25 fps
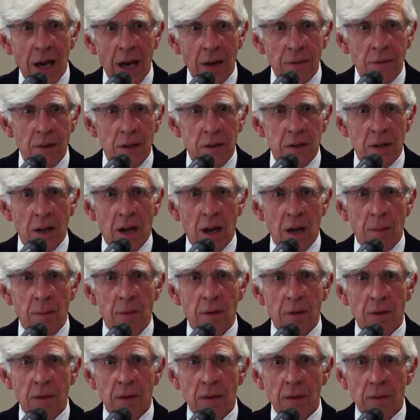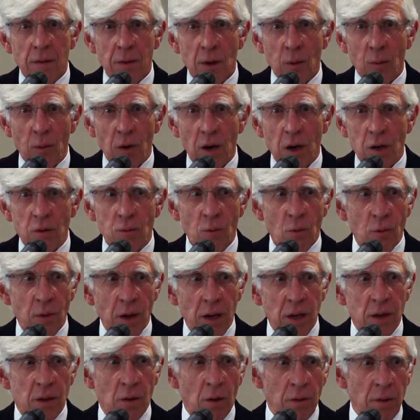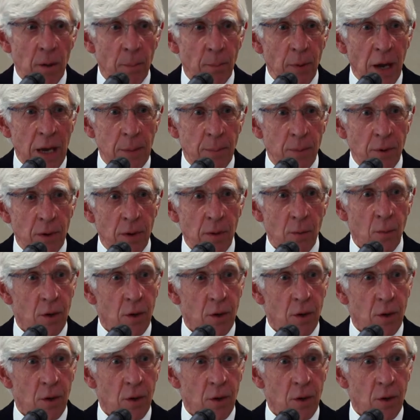at the time the words were written on the paper,